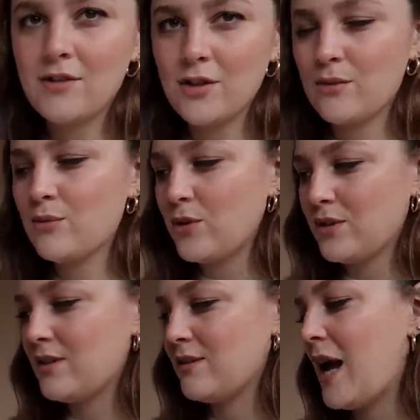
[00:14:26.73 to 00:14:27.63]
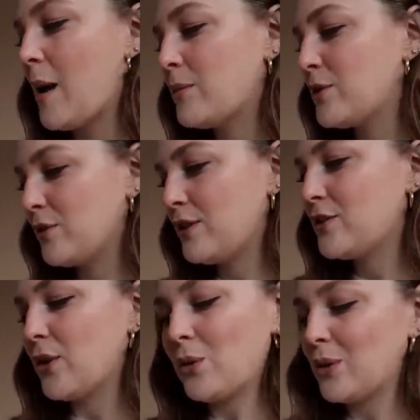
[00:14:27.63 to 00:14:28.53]
just was absolutely
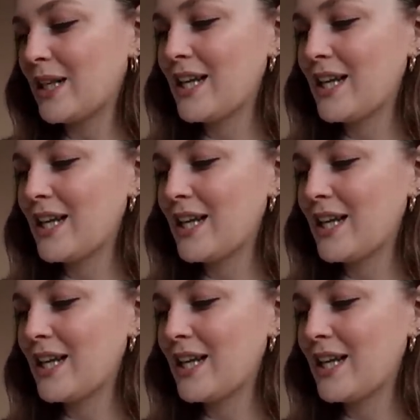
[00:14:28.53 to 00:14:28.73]
sold on